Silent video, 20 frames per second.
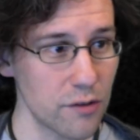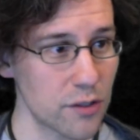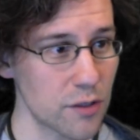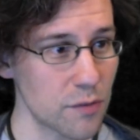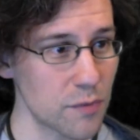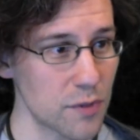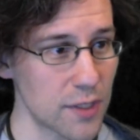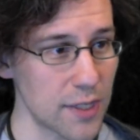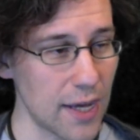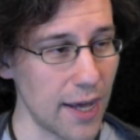
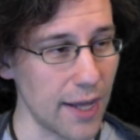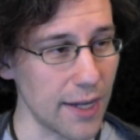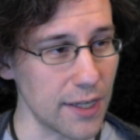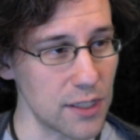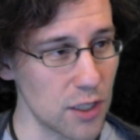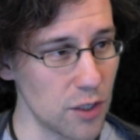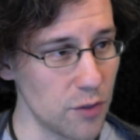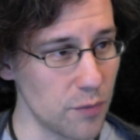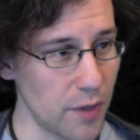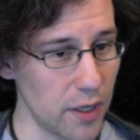some
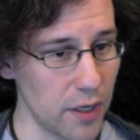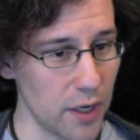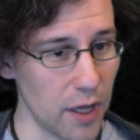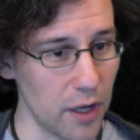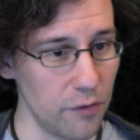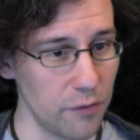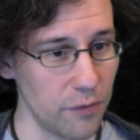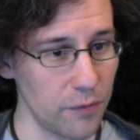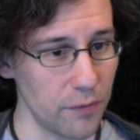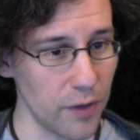stats that you might
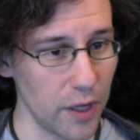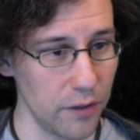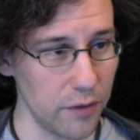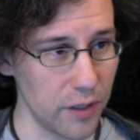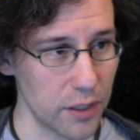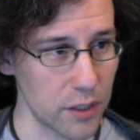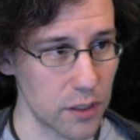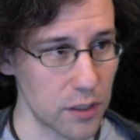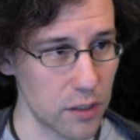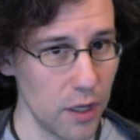not have
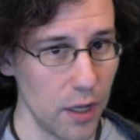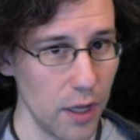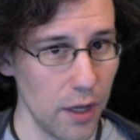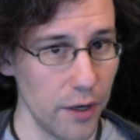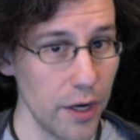noticed?